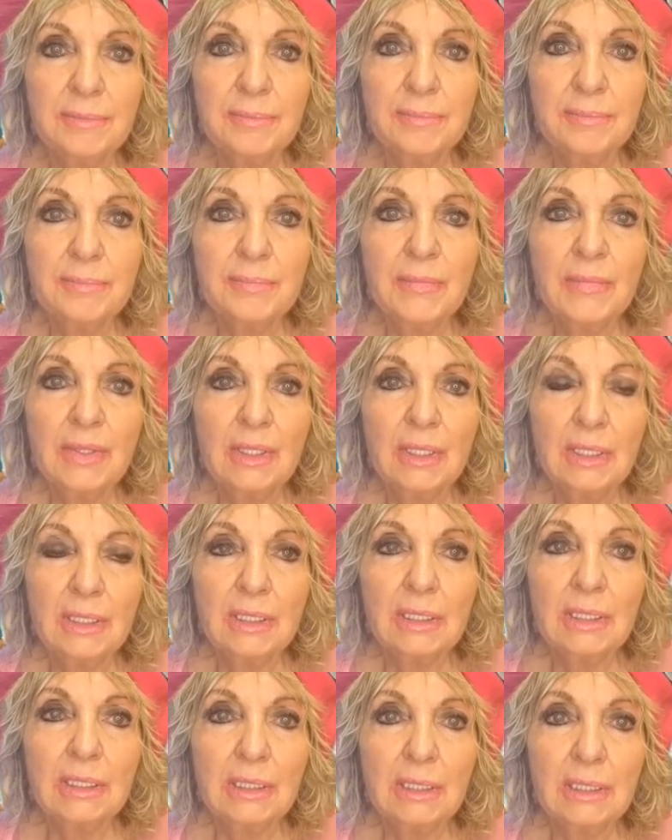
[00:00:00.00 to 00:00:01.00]

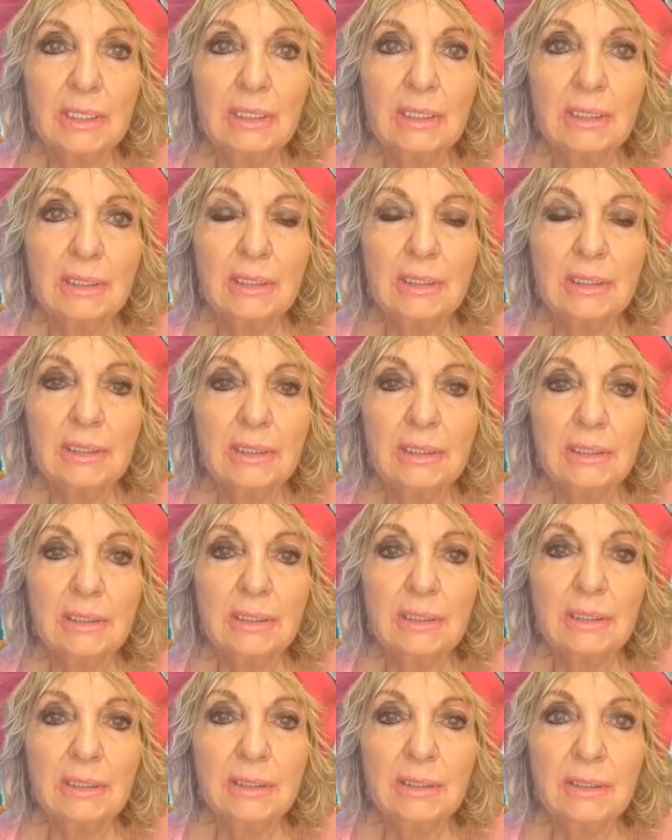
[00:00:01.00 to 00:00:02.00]

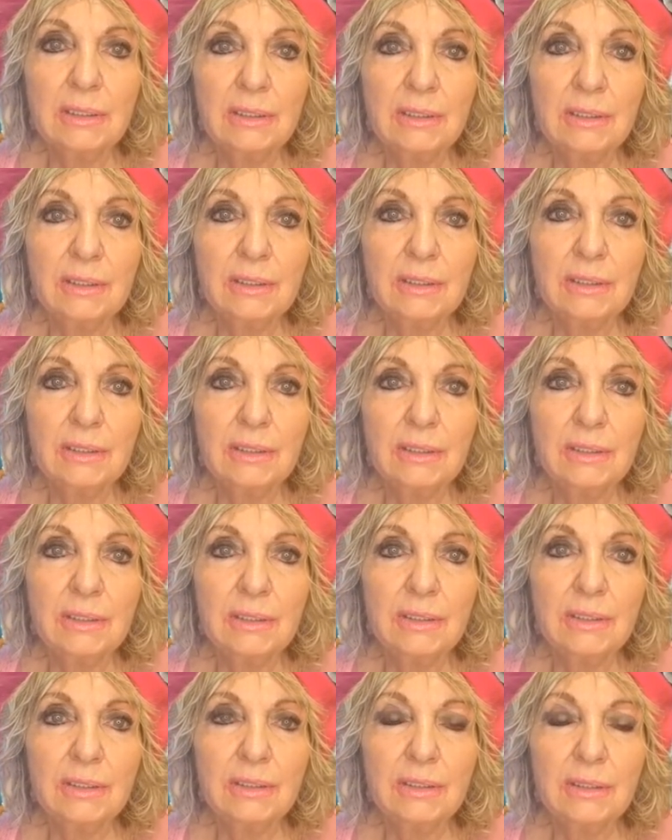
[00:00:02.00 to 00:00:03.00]

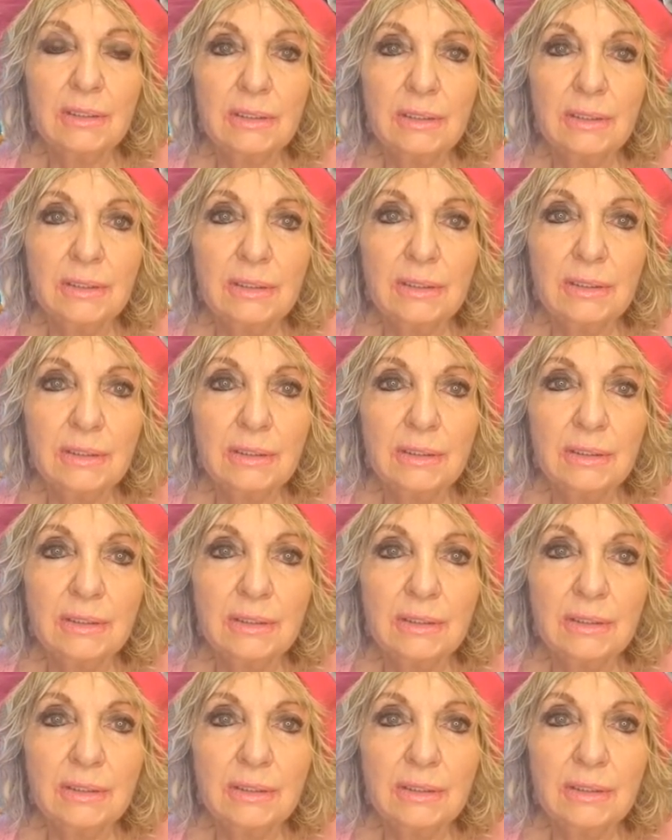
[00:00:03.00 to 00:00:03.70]
(silent)